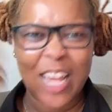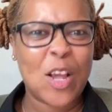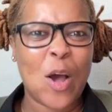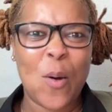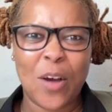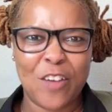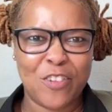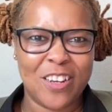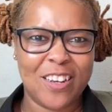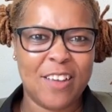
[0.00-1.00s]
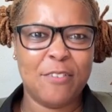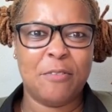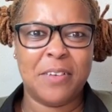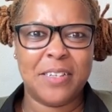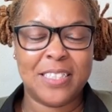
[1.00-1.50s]
let go of your loved
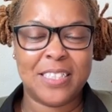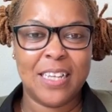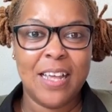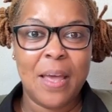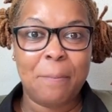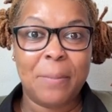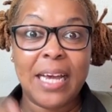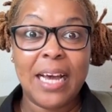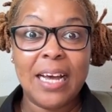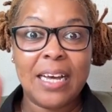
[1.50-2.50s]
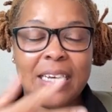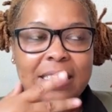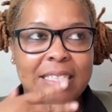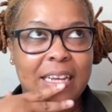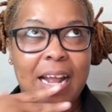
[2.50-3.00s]
ones,
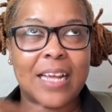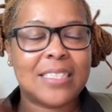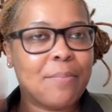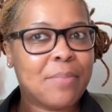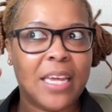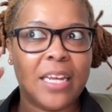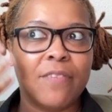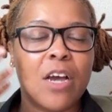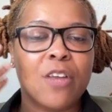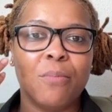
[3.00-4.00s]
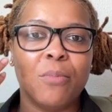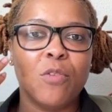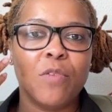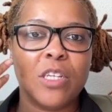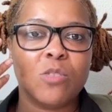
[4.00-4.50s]
because, and I guess I'm thinking of other
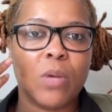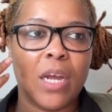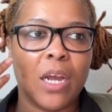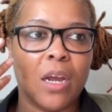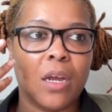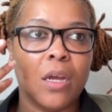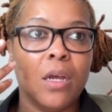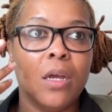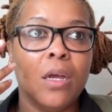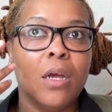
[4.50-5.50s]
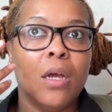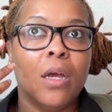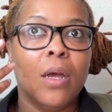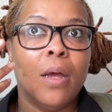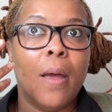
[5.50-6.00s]
movies where
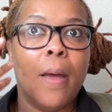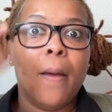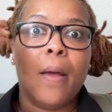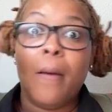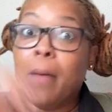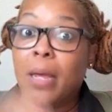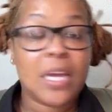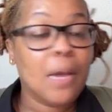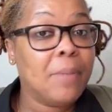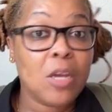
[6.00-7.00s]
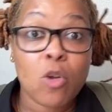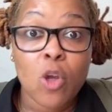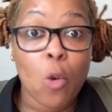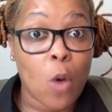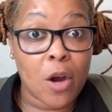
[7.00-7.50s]
it could be
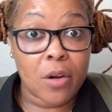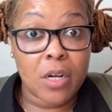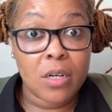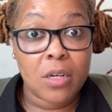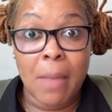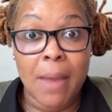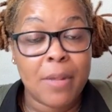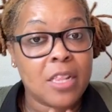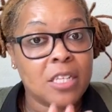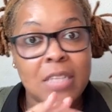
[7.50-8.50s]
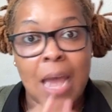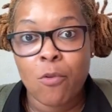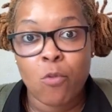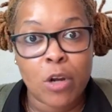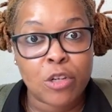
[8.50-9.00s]
your work, maybe the type
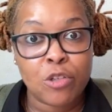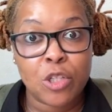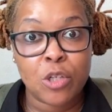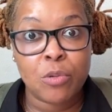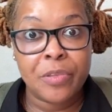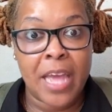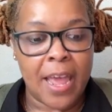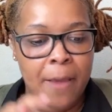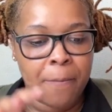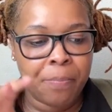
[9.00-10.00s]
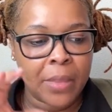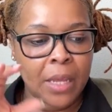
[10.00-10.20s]
of work you do, that